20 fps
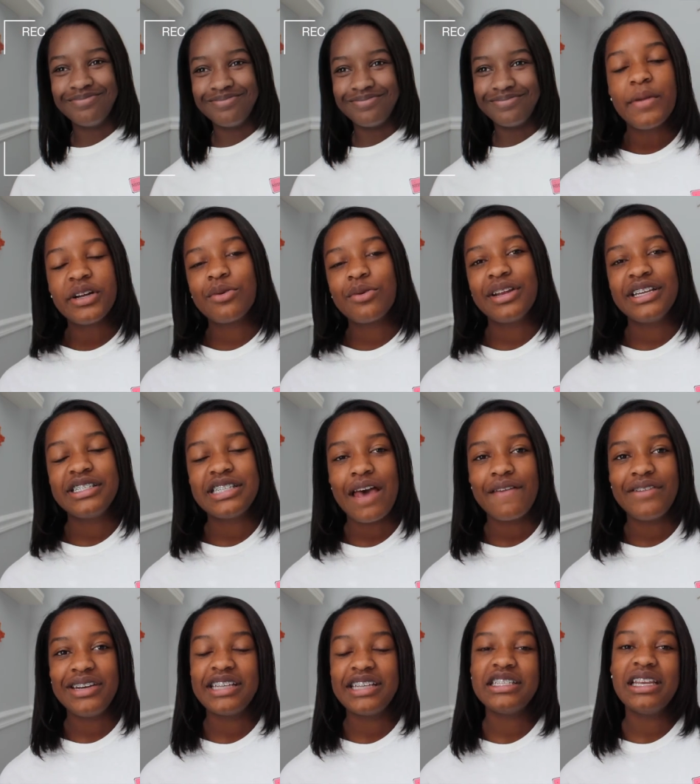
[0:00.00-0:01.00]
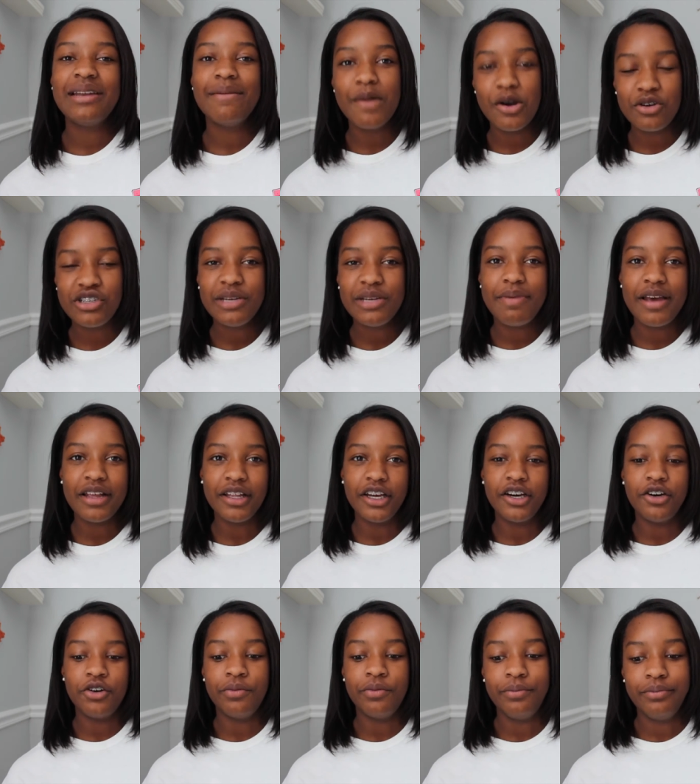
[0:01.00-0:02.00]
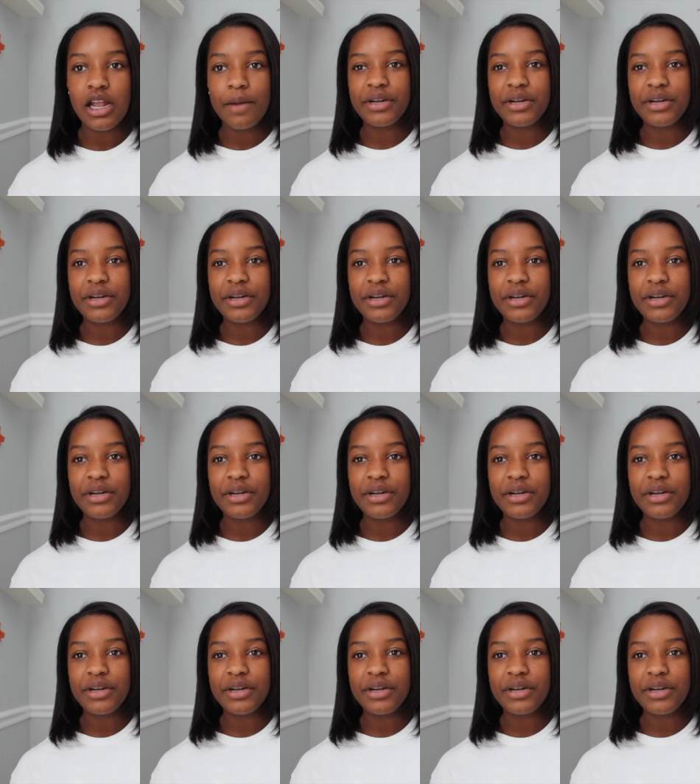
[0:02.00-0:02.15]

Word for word: Number 27 is an emoji pillow.